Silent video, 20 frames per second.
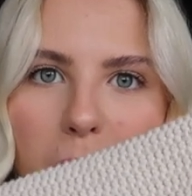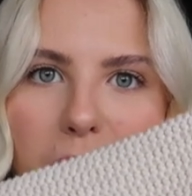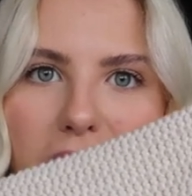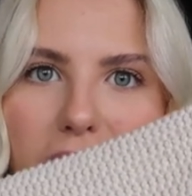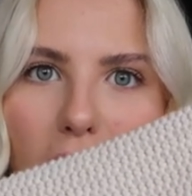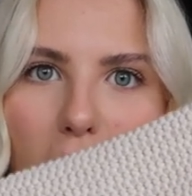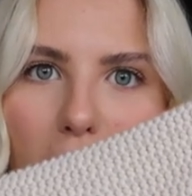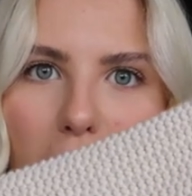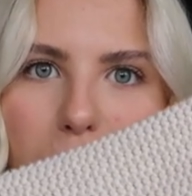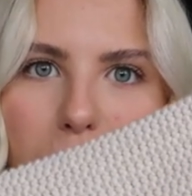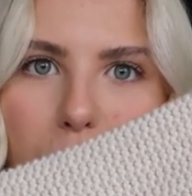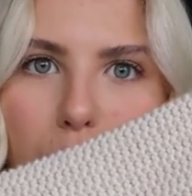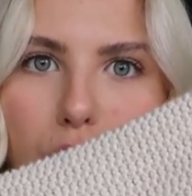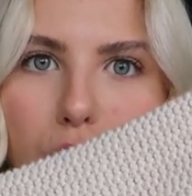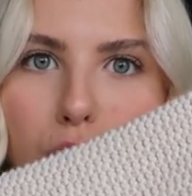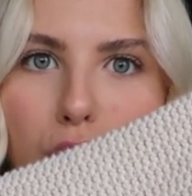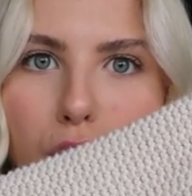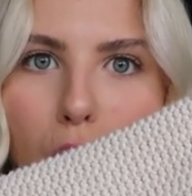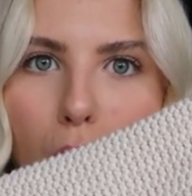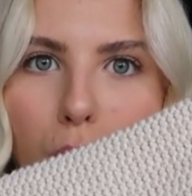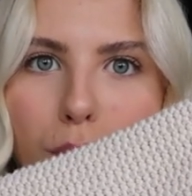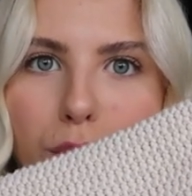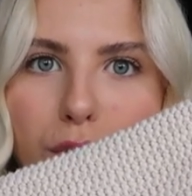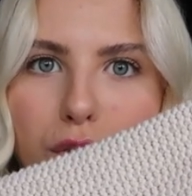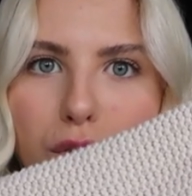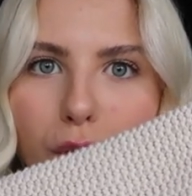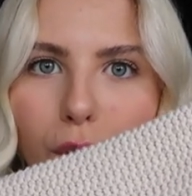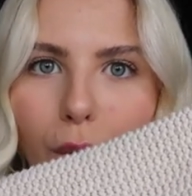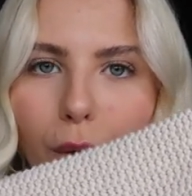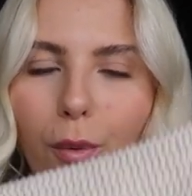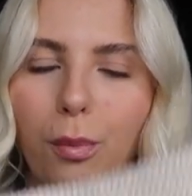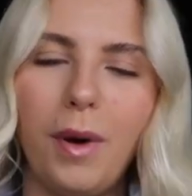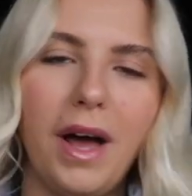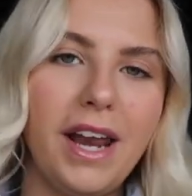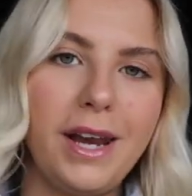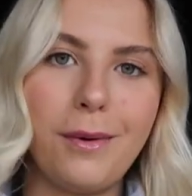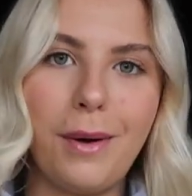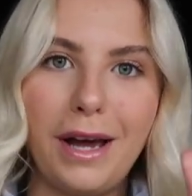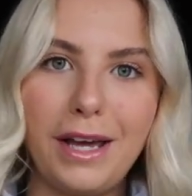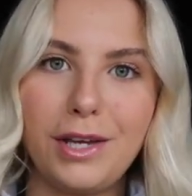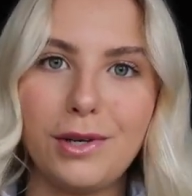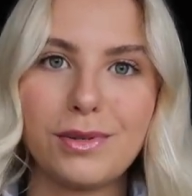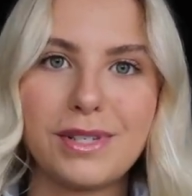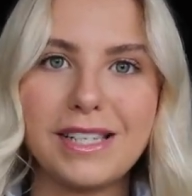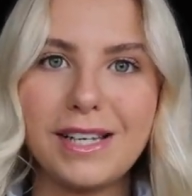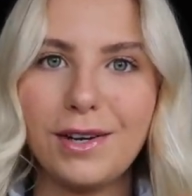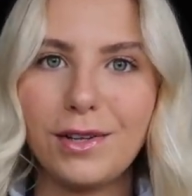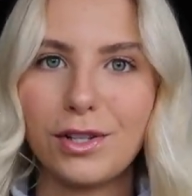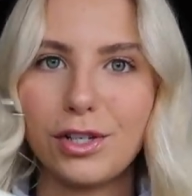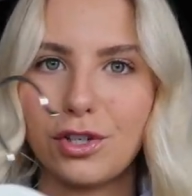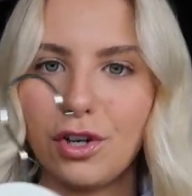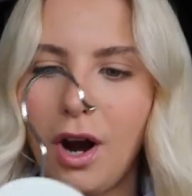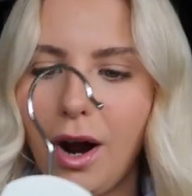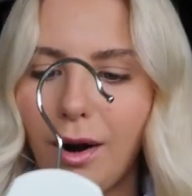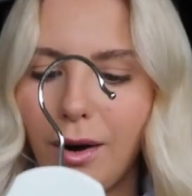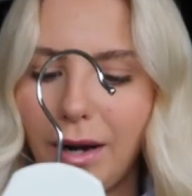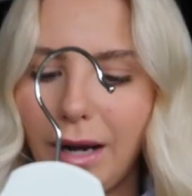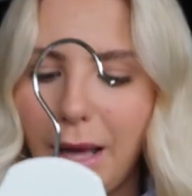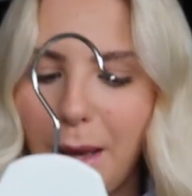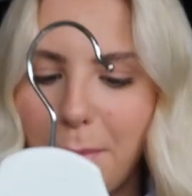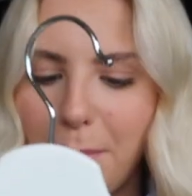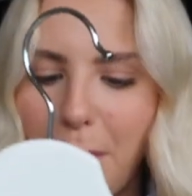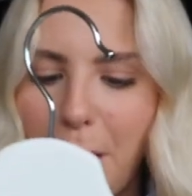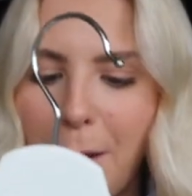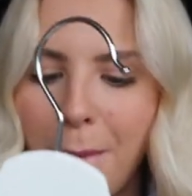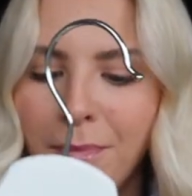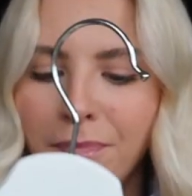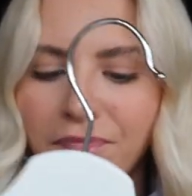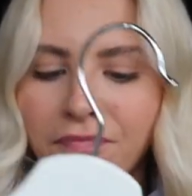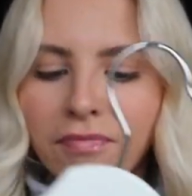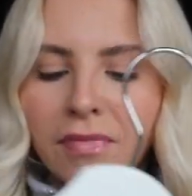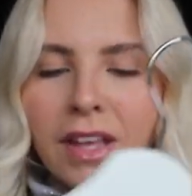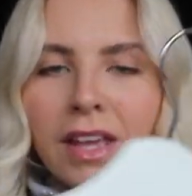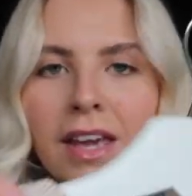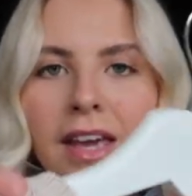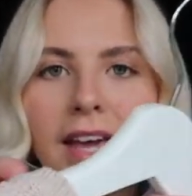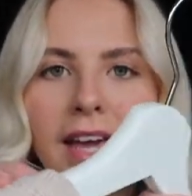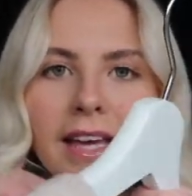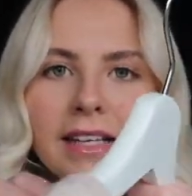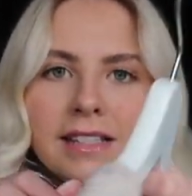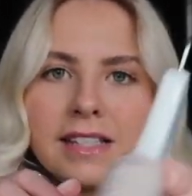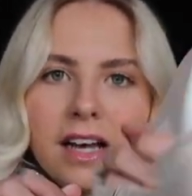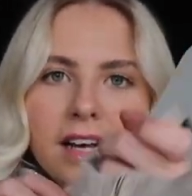The arms are so short, but anyway, you'll see on the try-on clip, but it